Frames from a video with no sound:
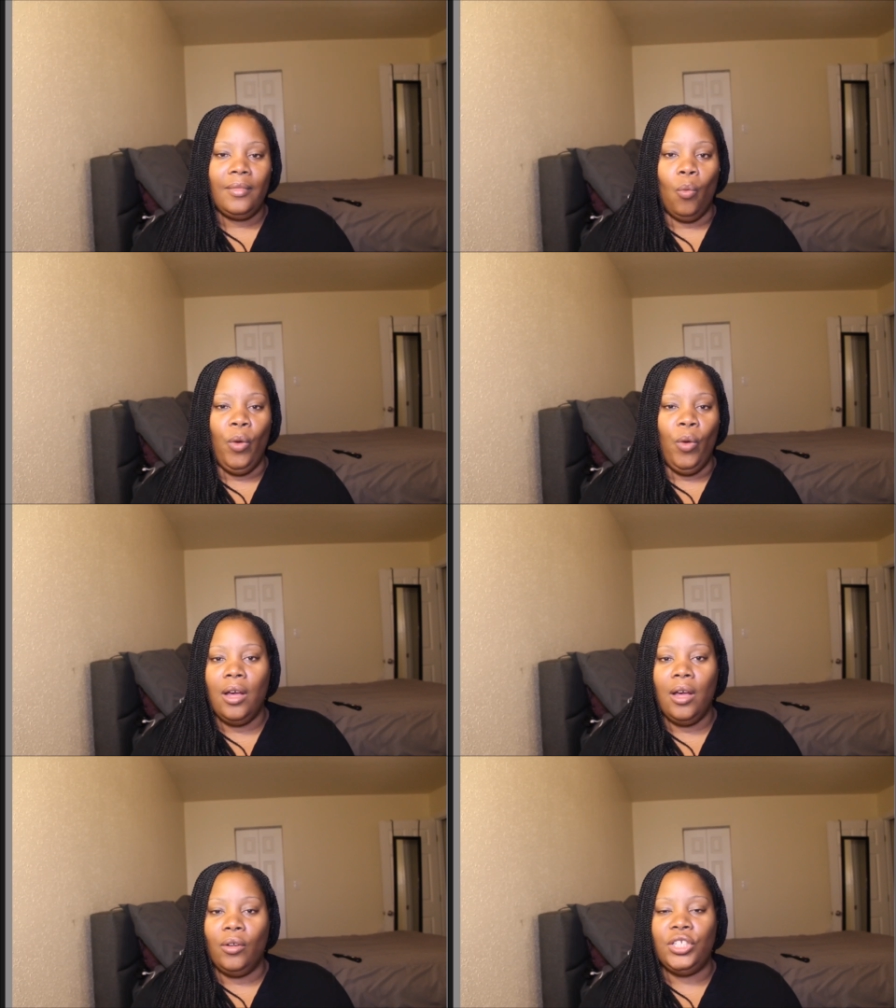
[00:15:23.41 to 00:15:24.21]
We
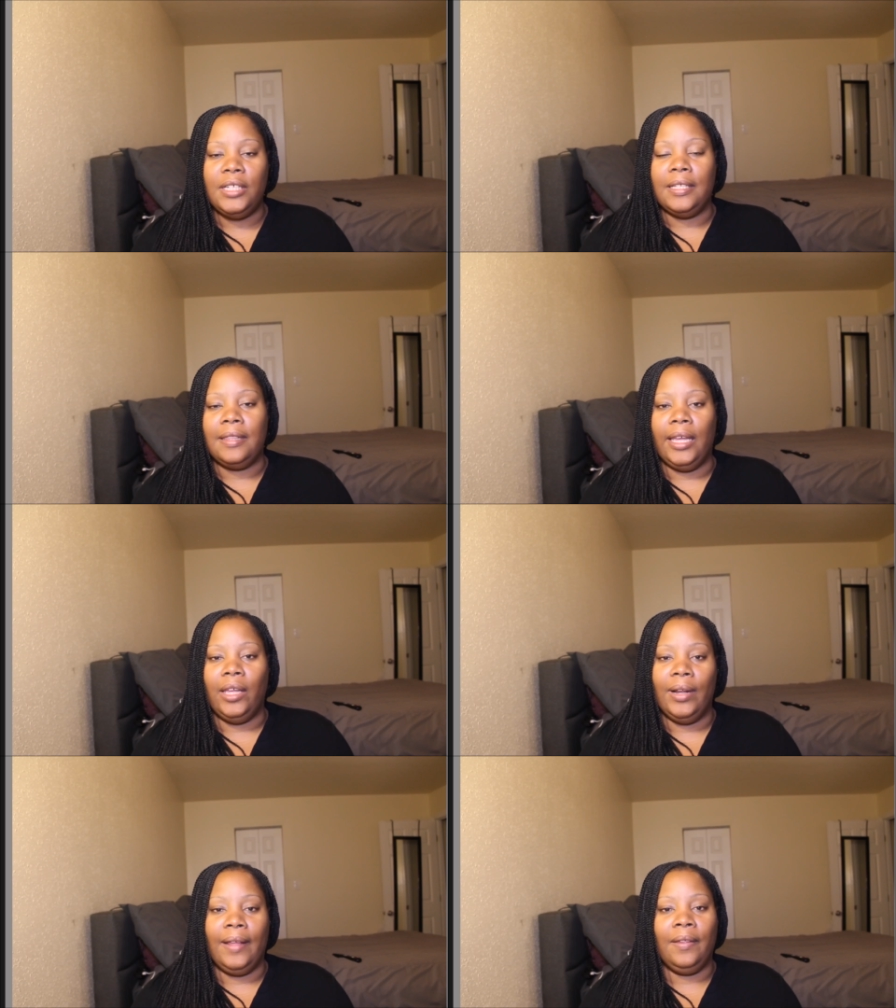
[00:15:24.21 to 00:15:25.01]
know that she's a
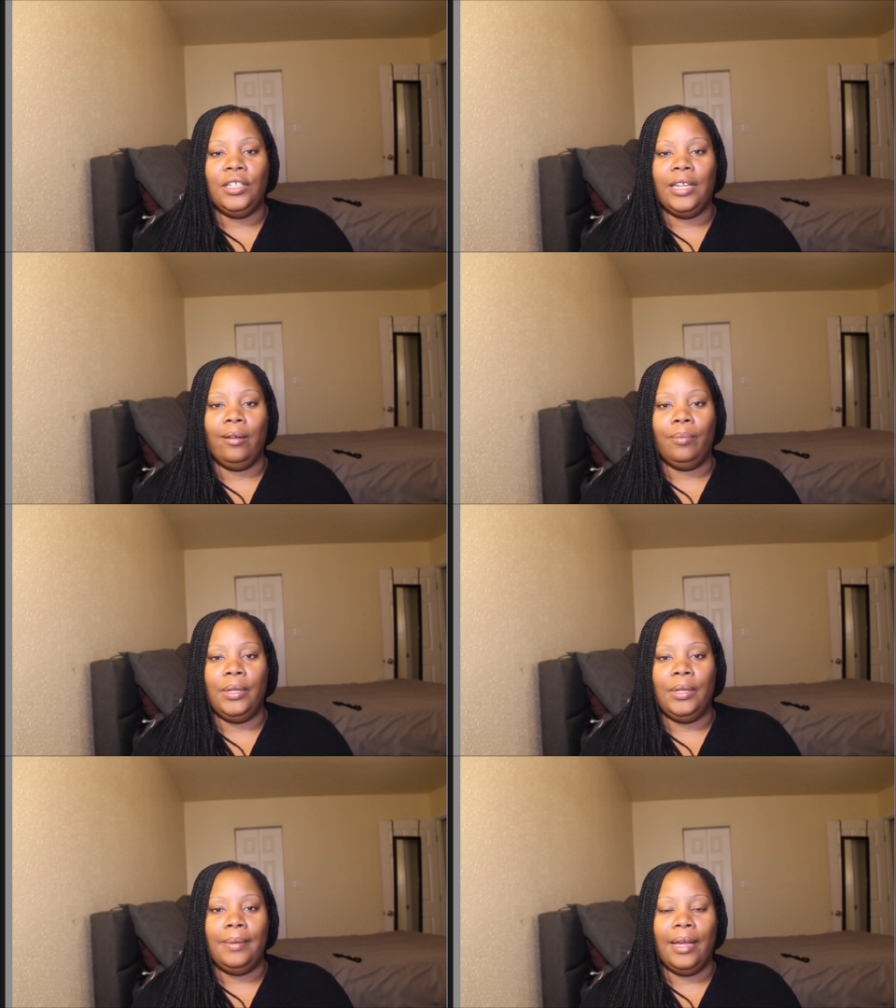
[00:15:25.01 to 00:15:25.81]
thief, and I think Jacob
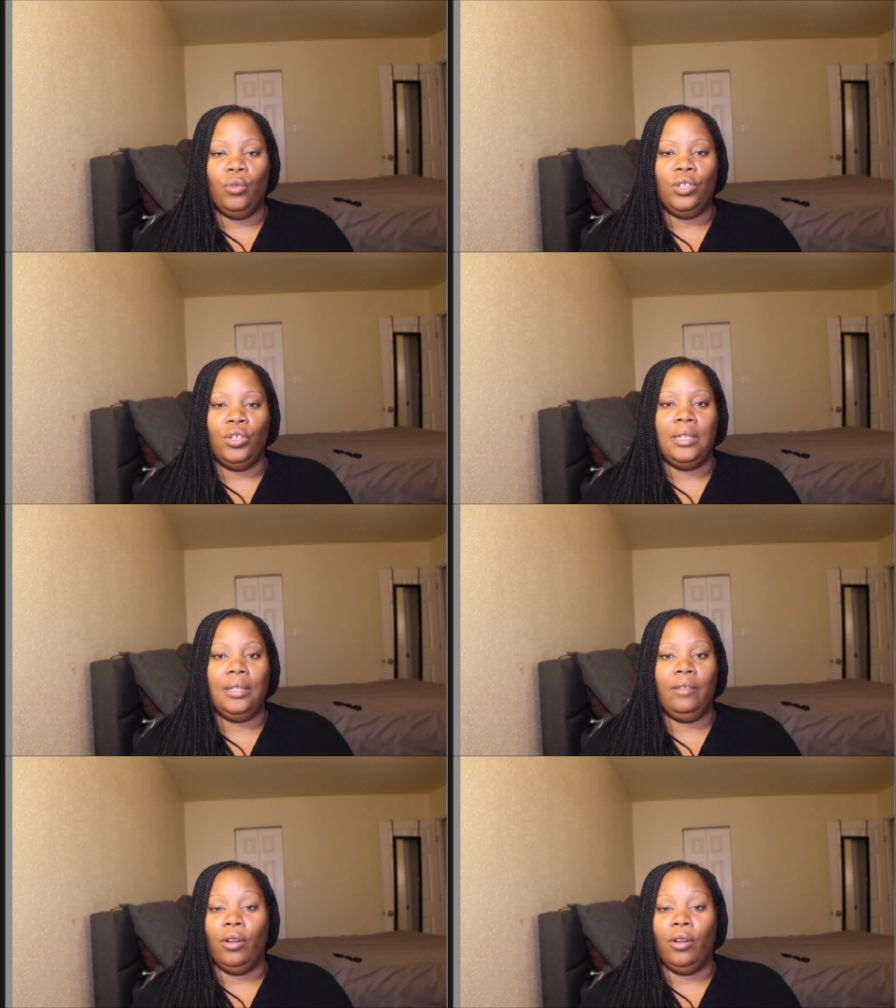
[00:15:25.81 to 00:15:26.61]
deep down knows that she's a
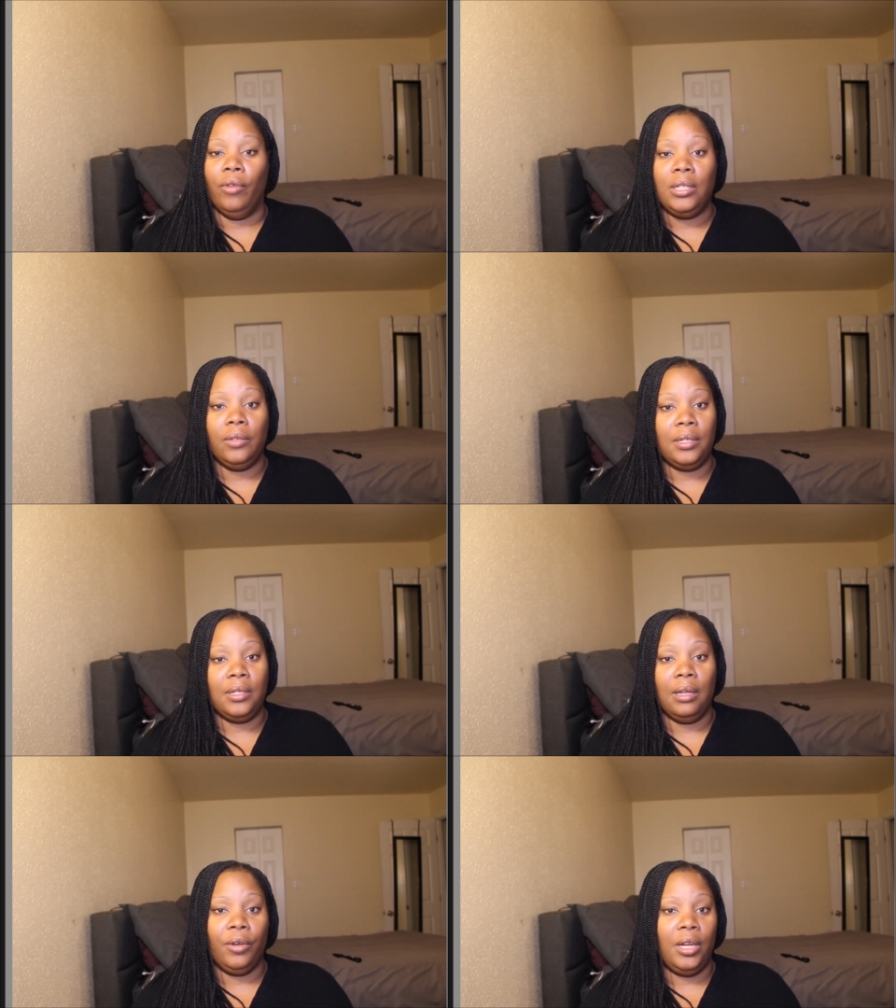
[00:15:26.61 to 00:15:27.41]
thief. But Kerissa, for
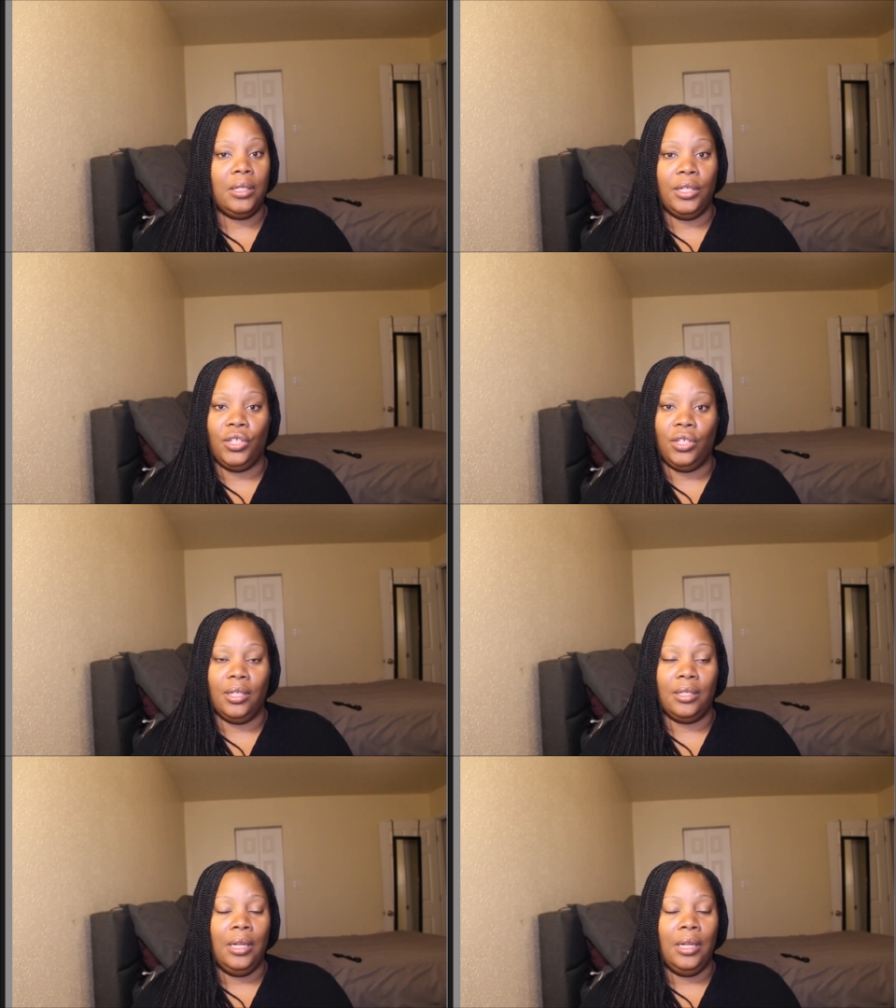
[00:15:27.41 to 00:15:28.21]
some reason, is just,